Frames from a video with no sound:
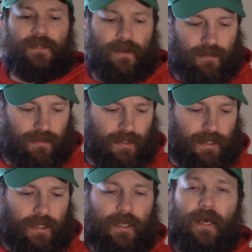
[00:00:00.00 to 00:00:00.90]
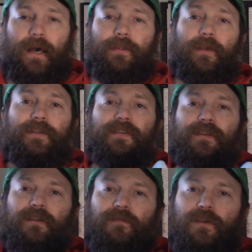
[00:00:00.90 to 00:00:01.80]
talk. Now this is
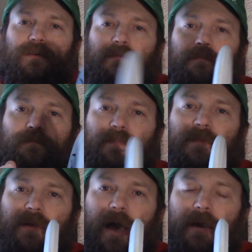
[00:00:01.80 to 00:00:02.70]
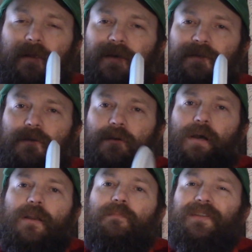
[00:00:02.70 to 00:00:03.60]
going to feel kind of like Zero
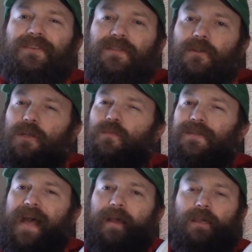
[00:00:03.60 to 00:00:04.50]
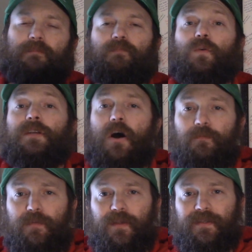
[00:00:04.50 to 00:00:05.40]
Hard, but it's just a little more tacky, which
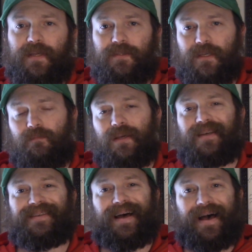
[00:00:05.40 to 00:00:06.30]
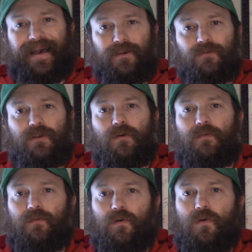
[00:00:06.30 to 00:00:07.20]
helped me in this testing because I usually
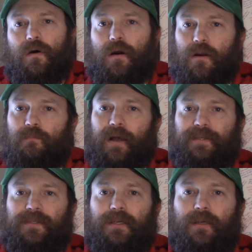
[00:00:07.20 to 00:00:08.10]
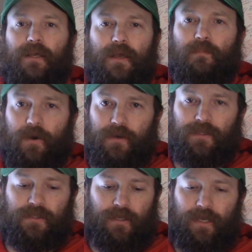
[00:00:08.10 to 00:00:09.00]
don't throw hard plastic
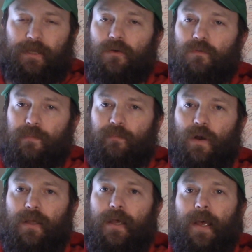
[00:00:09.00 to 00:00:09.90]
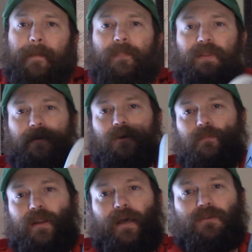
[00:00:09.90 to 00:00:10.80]
putters. I don't grip them well, but that
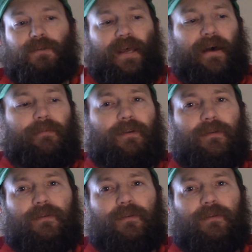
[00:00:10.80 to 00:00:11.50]
little bit of extra tap